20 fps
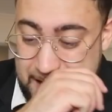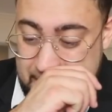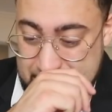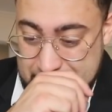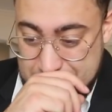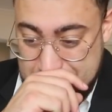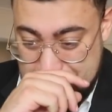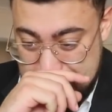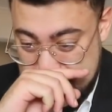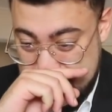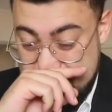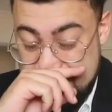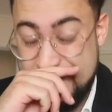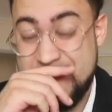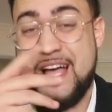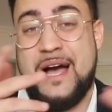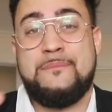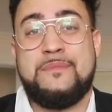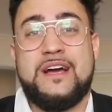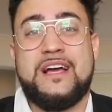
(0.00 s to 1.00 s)
And
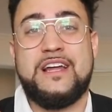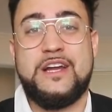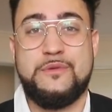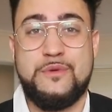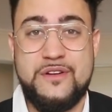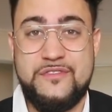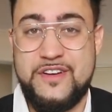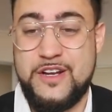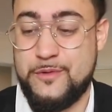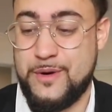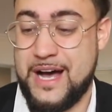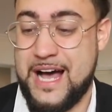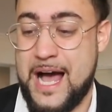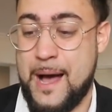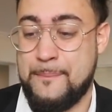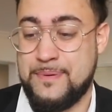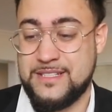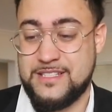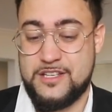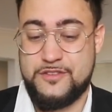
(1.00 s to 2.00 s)
I'm not gonna reveal what
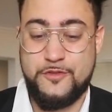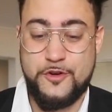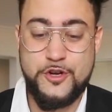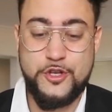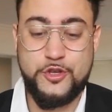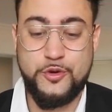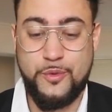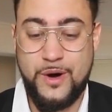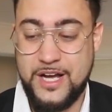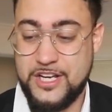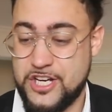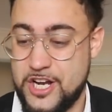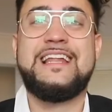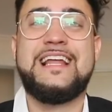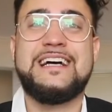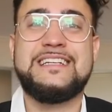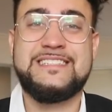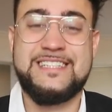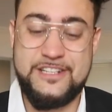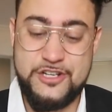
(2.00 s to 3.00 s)
happens, it's for you to watch.
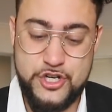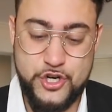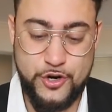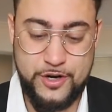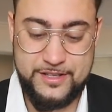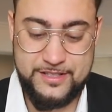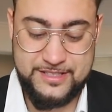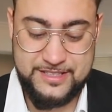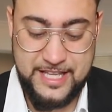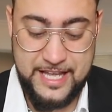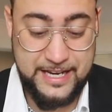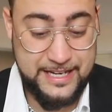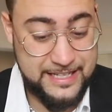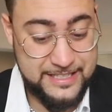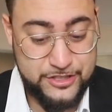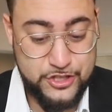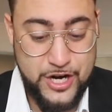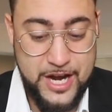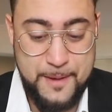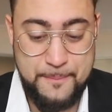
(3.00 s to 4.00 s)
Let's enjoy the steak,
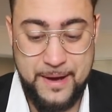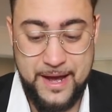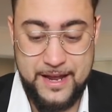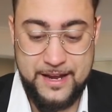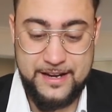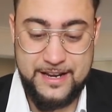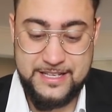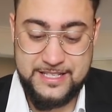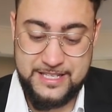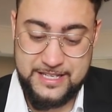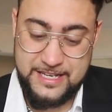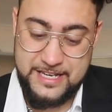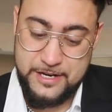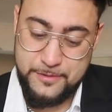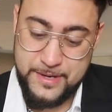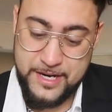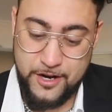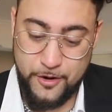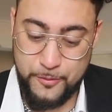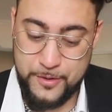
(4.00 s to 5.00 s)
let's try a bite. Here
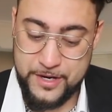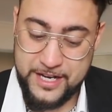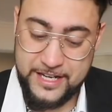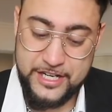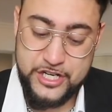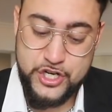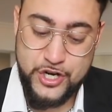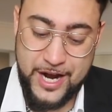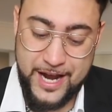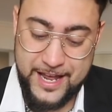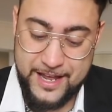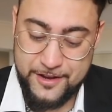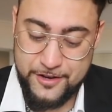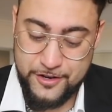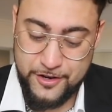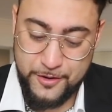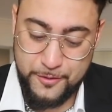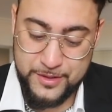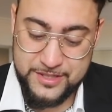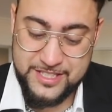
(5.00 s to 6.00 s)
we go, we're gonna try it. You
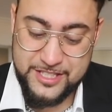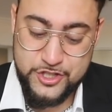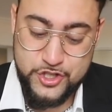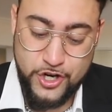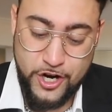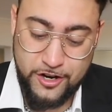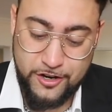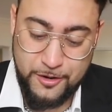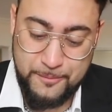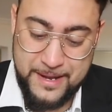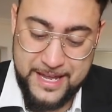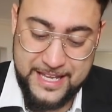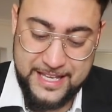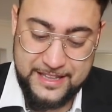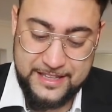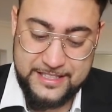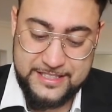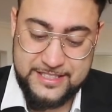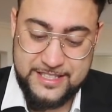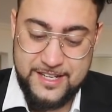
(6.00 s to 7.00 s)
know, it was a struggle
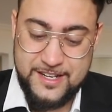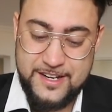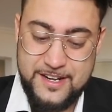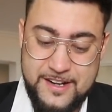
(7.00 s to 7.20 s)
making this.